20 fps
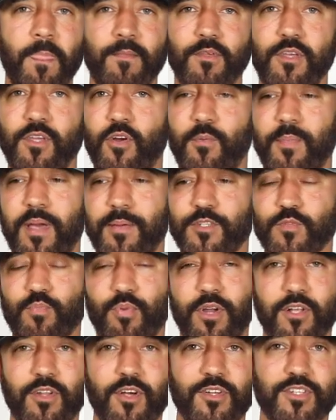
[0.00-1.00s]
you know, maybe
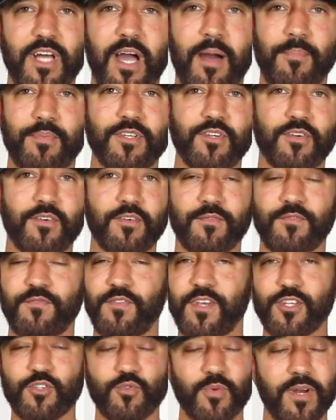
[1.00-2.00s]
sprinkle on top of your
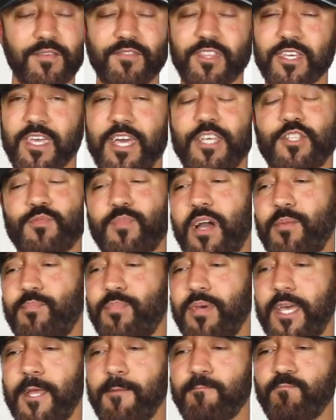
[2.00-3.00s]
fish, whatever the case might
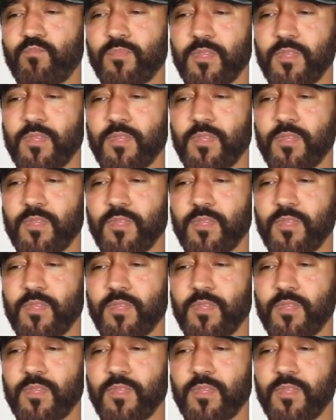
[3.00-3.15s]
be.